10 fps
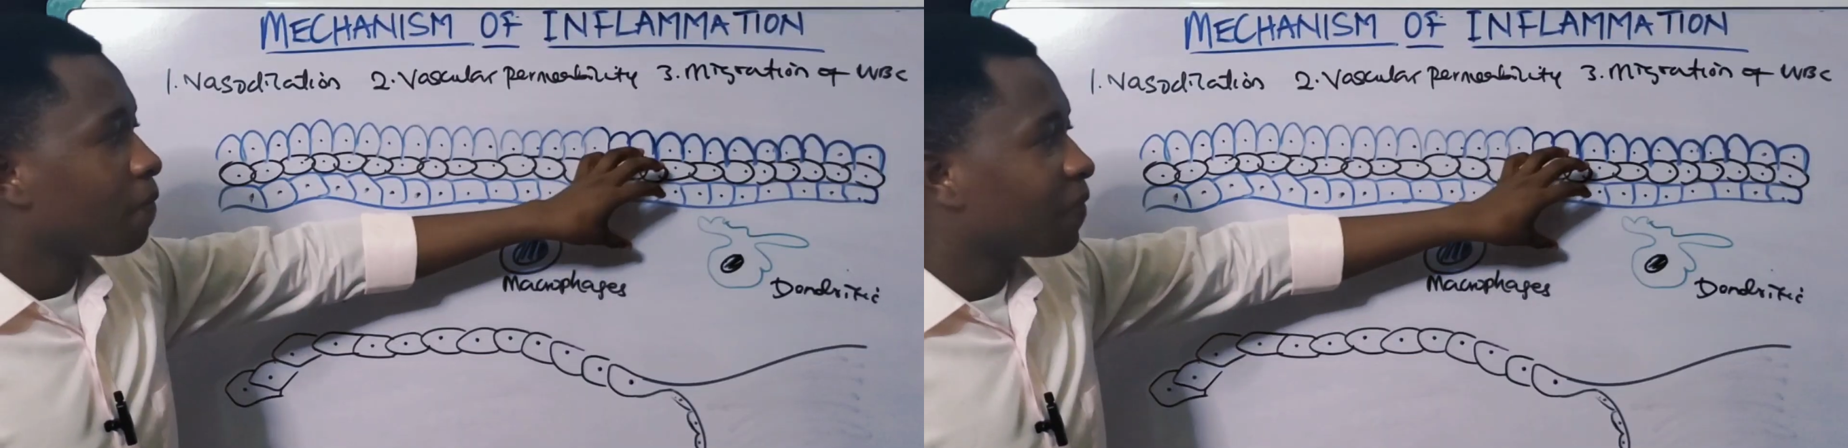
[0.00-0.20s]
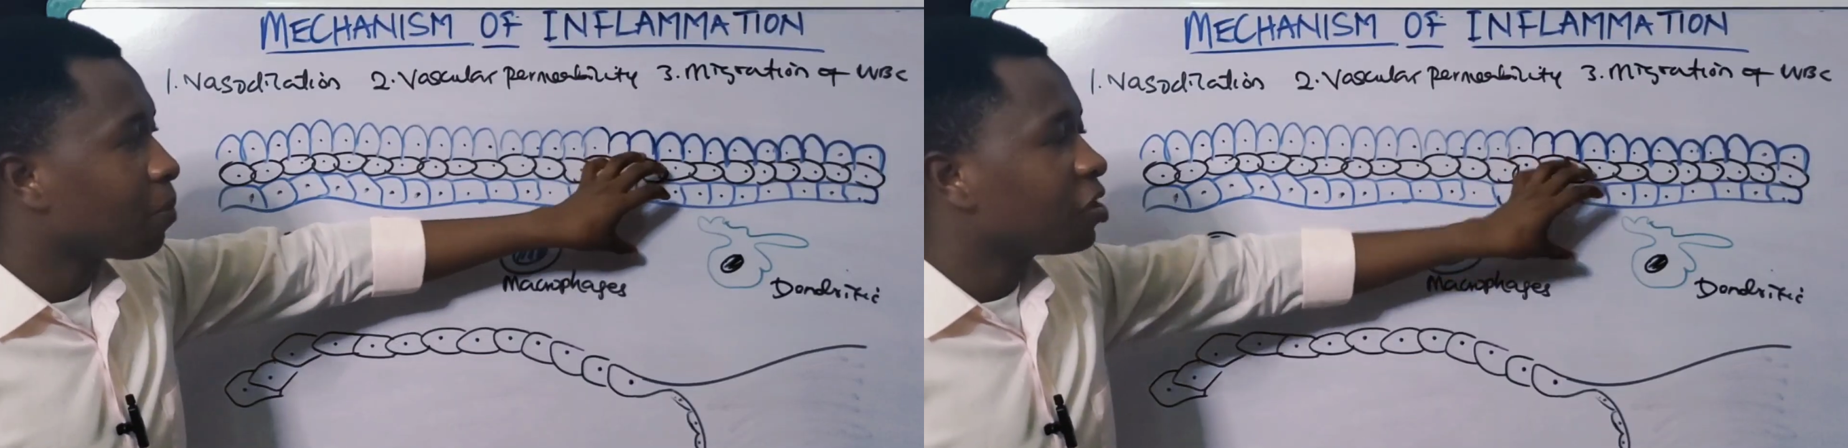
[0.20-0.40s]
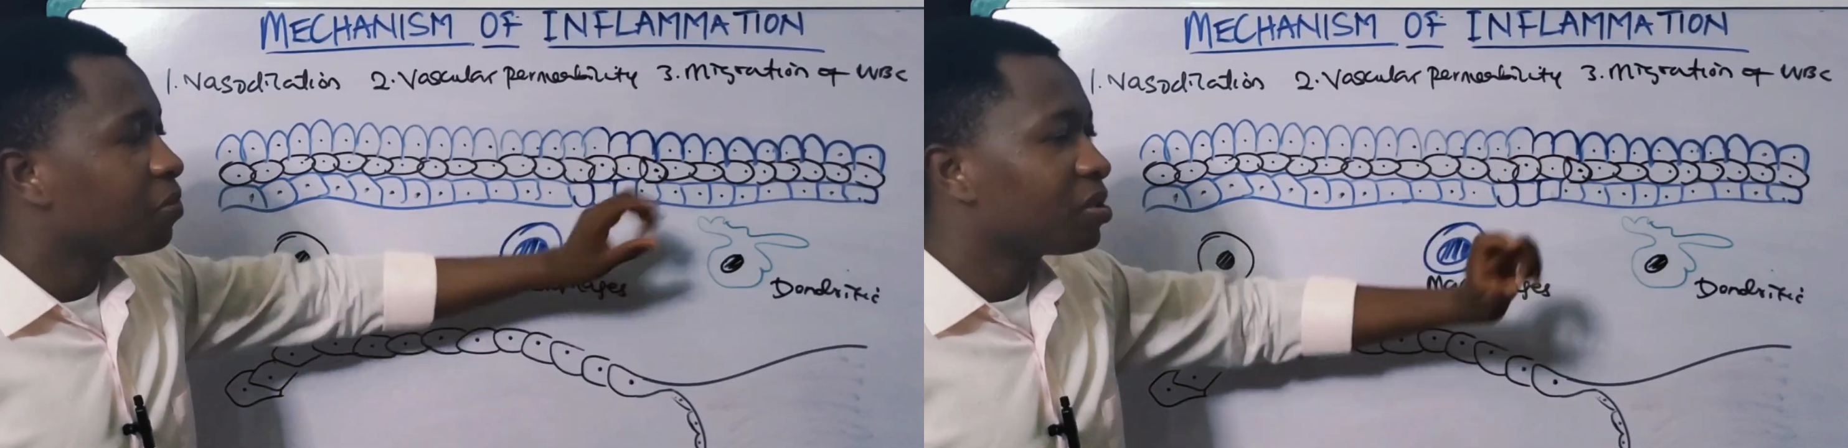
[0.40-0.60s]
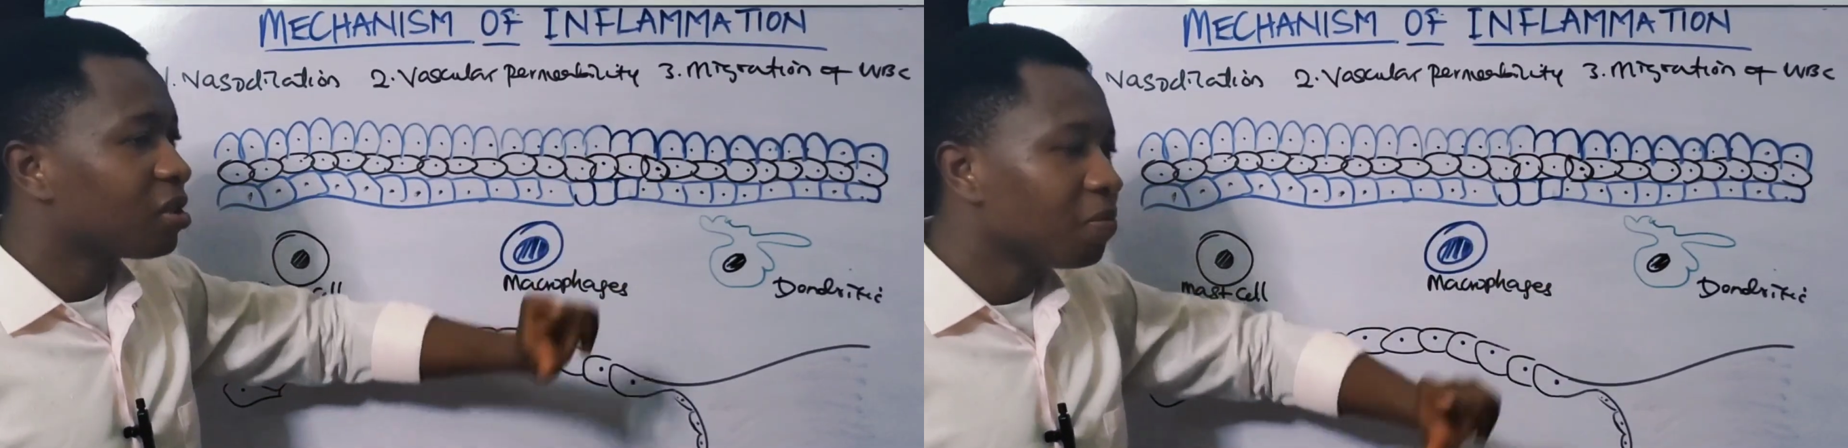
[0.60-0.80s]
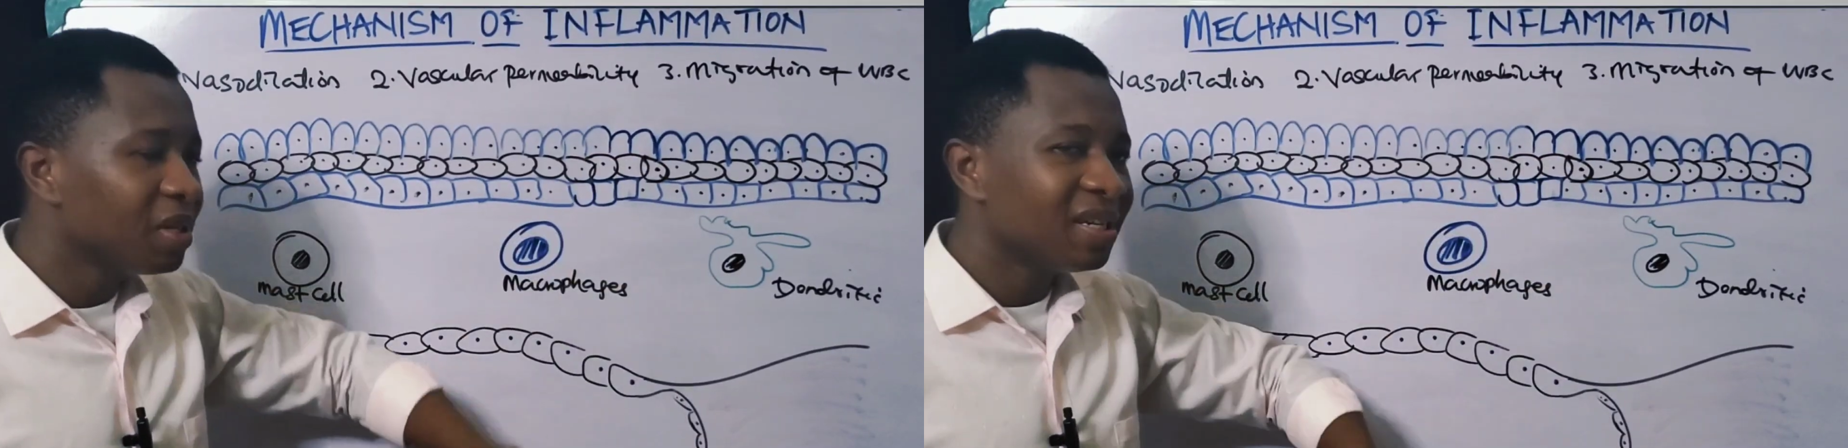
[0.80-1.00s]
there must be
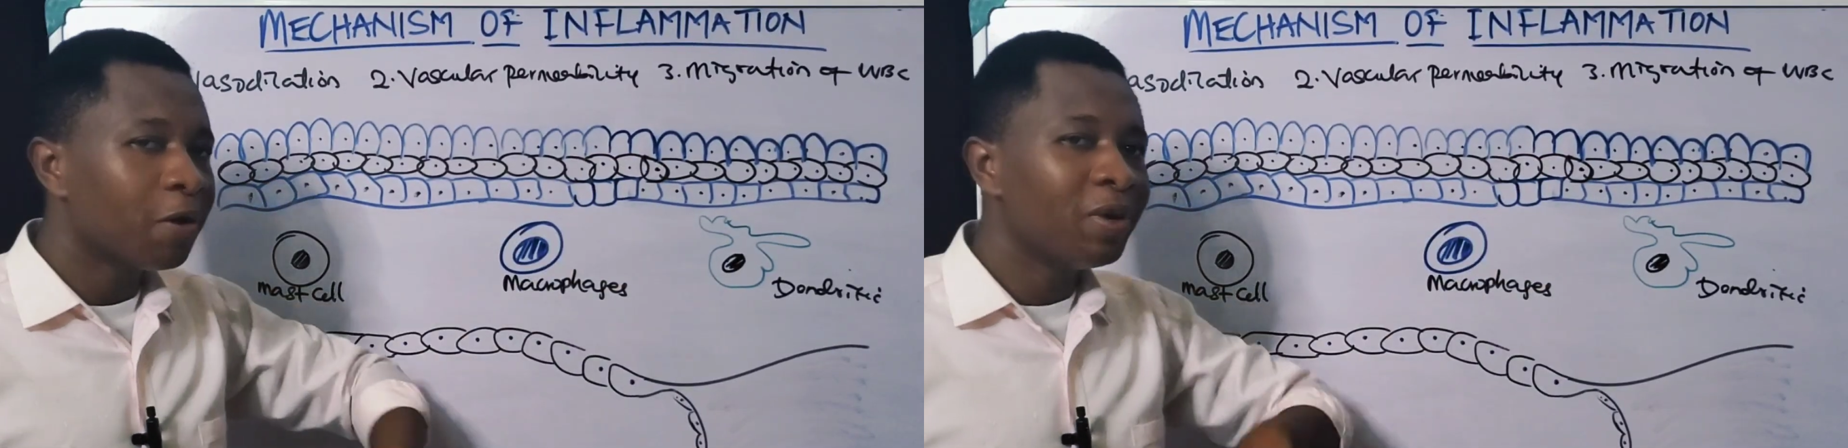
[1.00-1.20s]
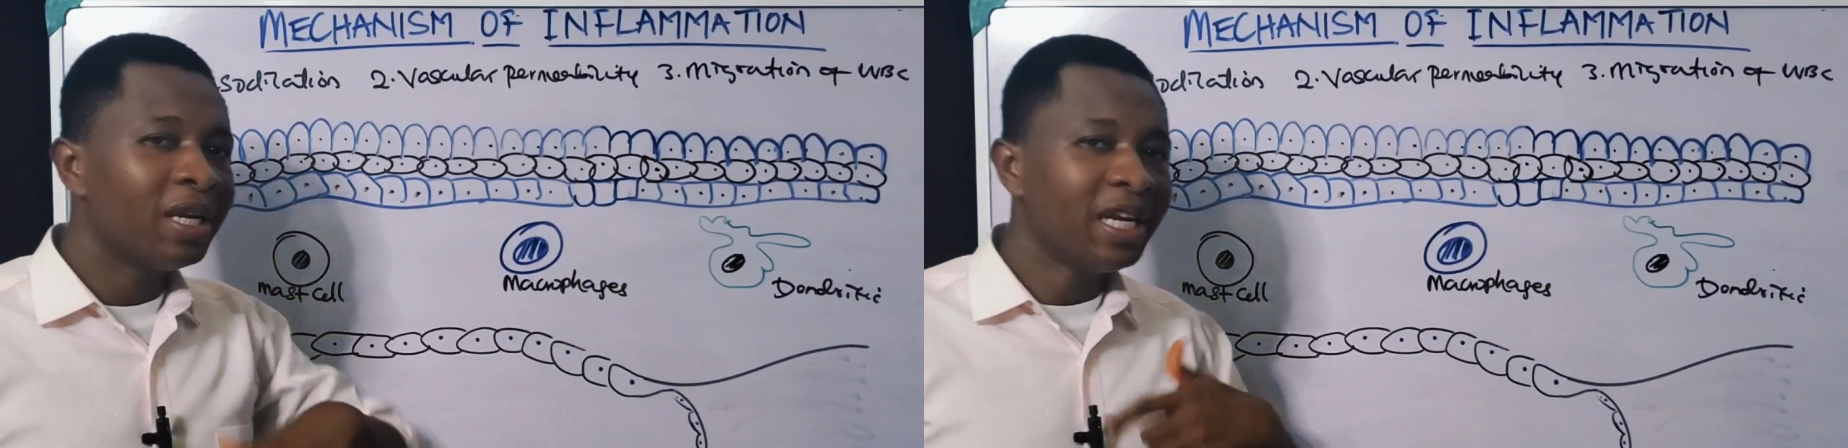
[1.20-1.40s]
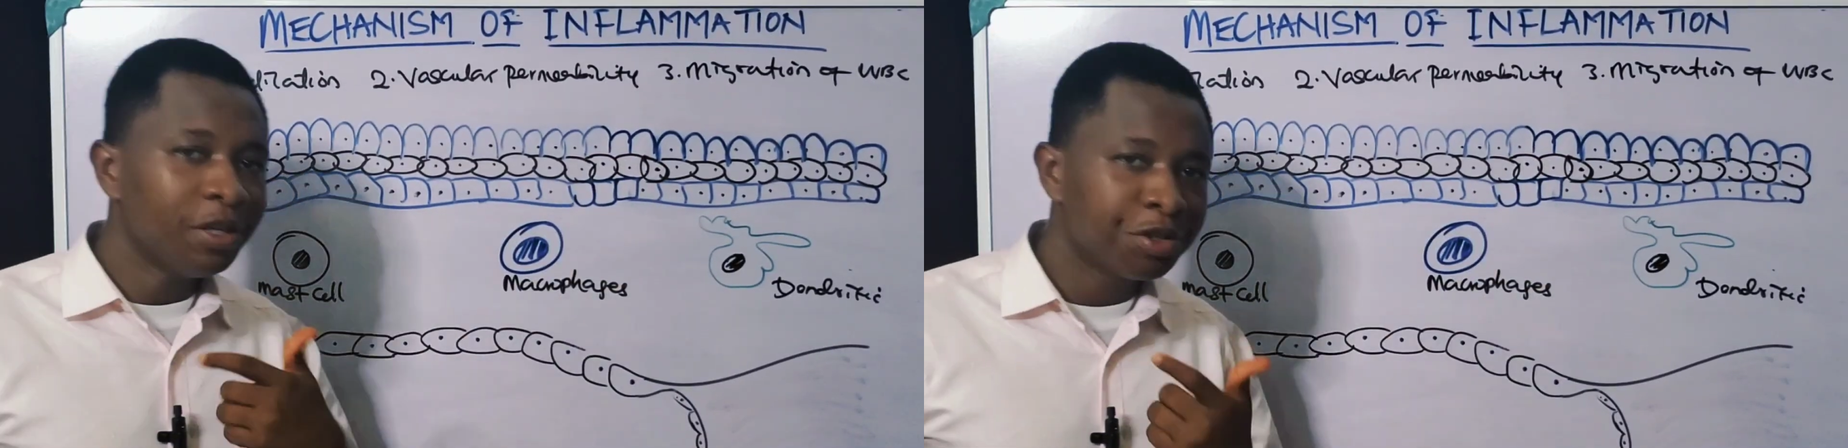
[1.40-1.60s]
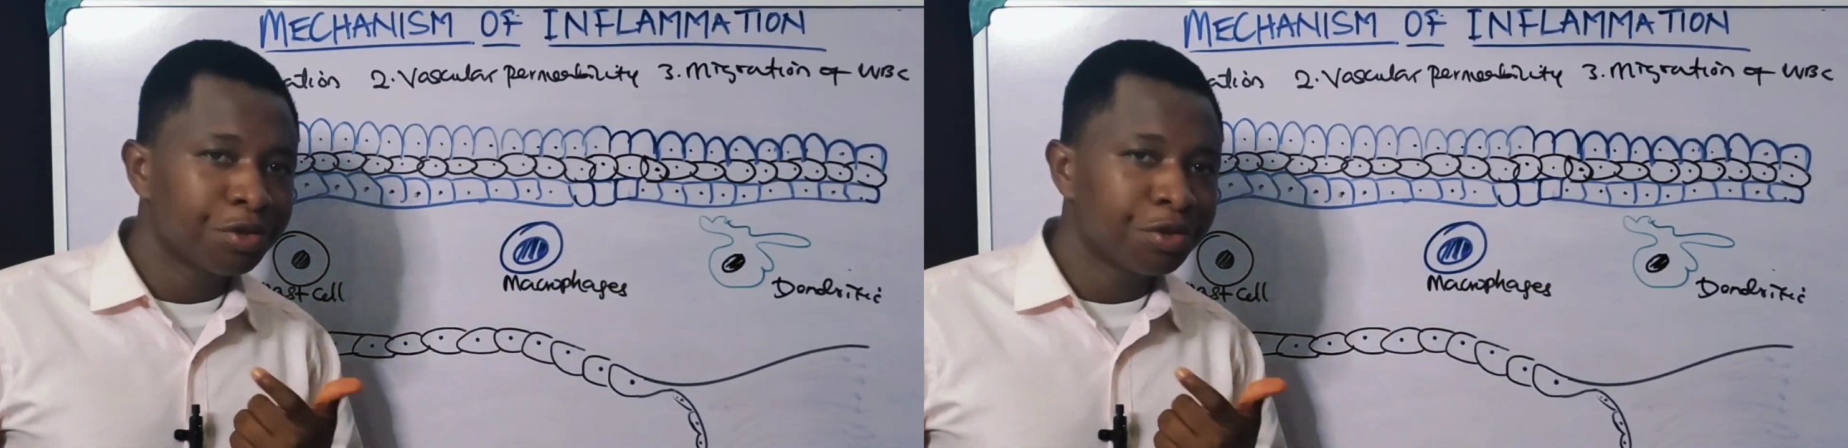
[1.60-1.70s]
something that will lead